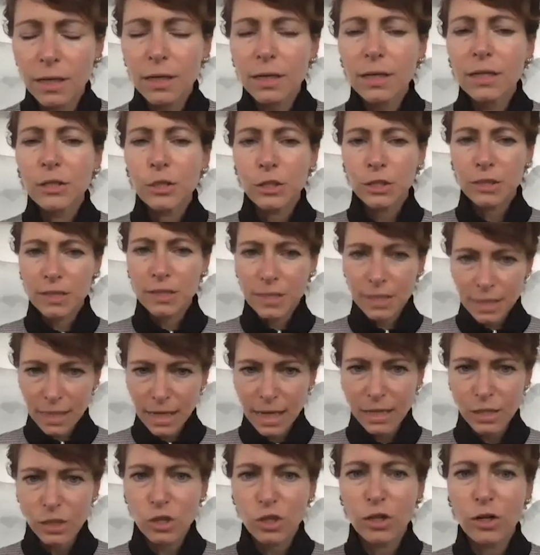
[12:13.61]
just to
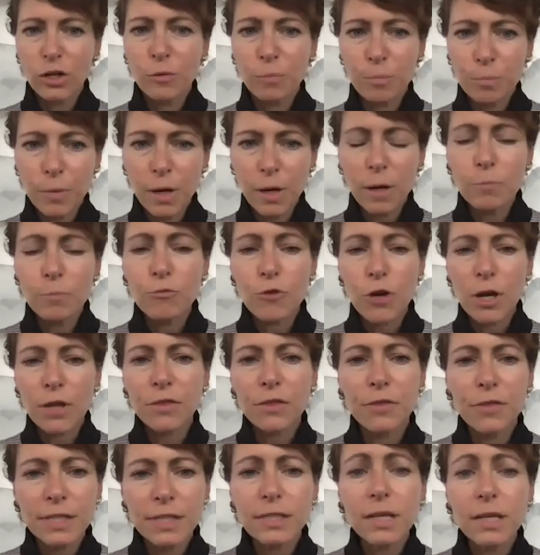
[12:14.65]
catch our breath.
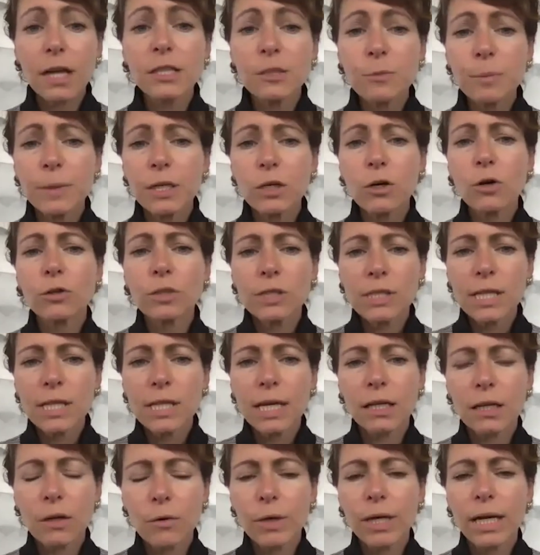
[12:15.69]
And there's going to be
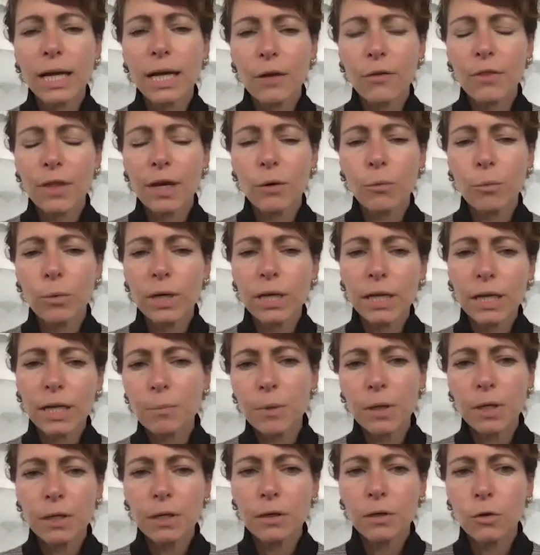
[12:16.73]
content going out that week,
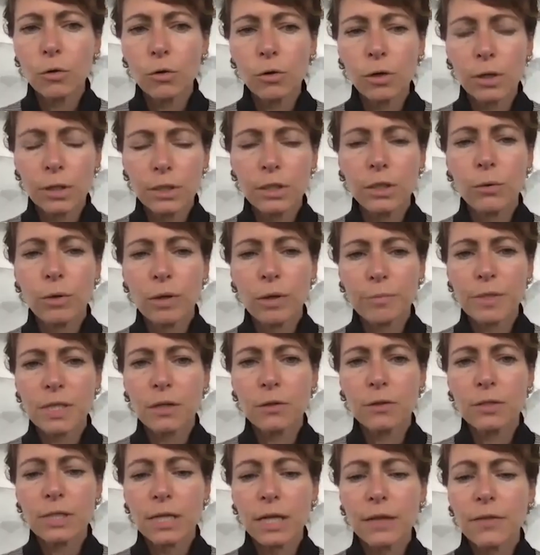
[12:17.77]
but not new
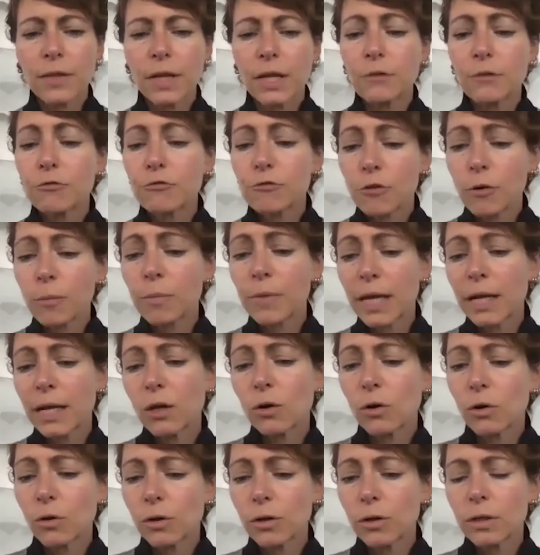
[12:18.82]
episodes. And then from then
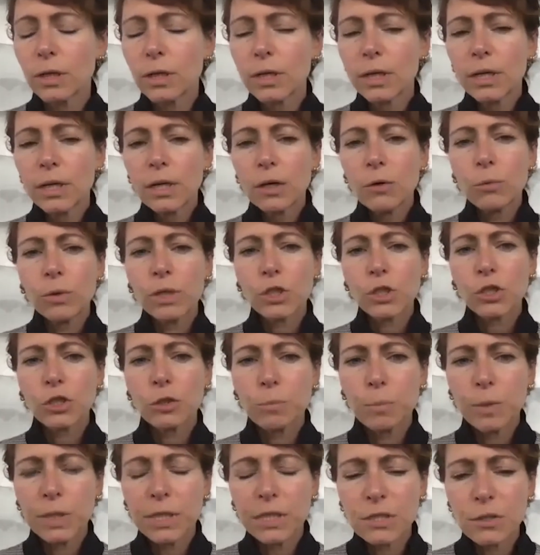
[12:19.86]
on, we
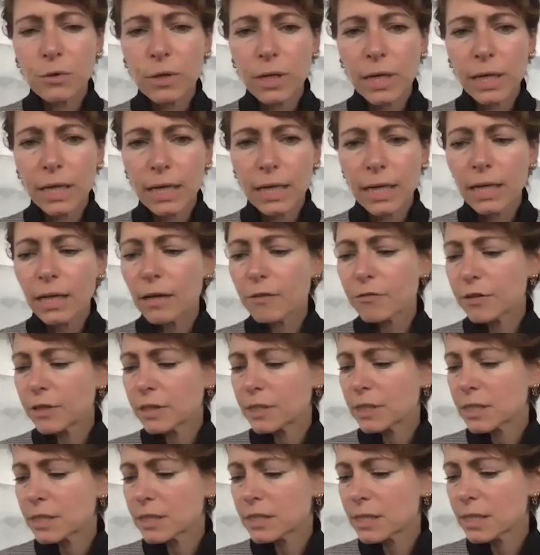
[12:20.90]
should be doing 11
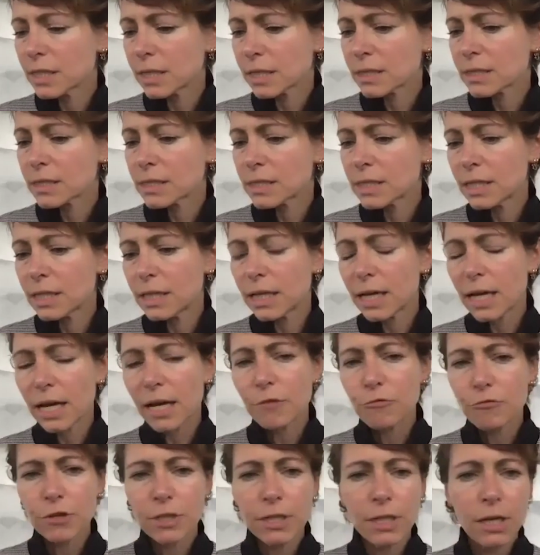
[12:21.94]
to 60
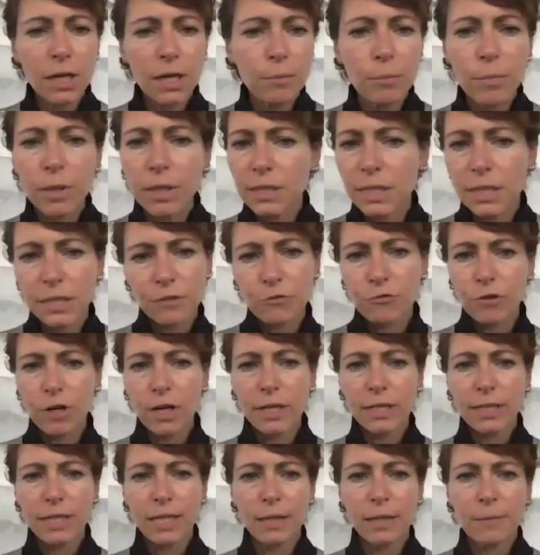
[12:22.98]
every night, Monday to
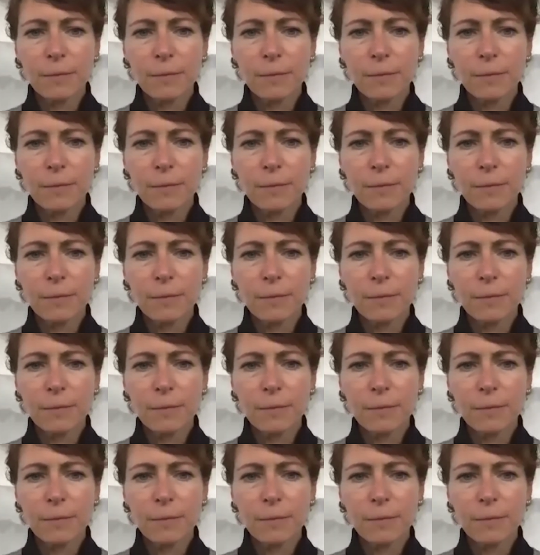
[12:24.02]
Friday.